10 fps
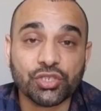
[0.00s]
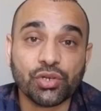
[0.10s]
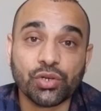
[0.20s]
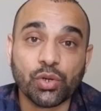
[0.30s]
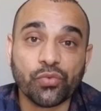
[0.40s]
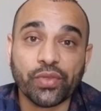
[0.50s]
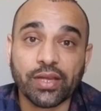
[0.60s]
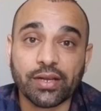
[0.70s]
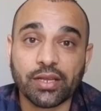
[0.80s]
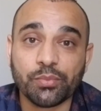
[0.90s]
You don't know if they
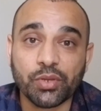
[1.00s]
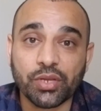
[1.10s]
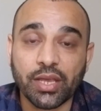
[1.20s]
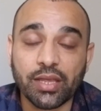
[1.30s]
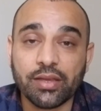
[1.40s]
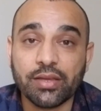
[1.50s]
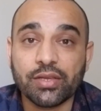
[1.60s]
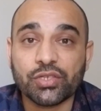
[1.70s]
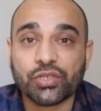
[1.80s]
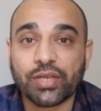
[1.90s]
can
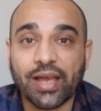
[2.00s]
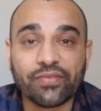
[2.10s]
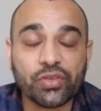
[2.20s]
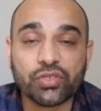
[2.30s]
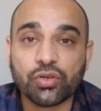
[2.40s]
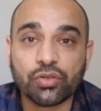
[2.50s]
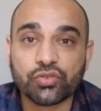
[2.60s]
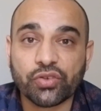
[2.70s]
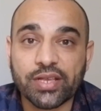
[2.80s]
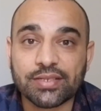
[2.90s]
communicate, so you have to use Google
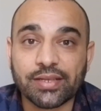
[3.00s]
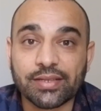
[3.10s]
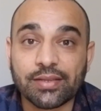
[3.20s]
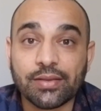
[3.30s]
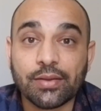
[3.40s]
Translate.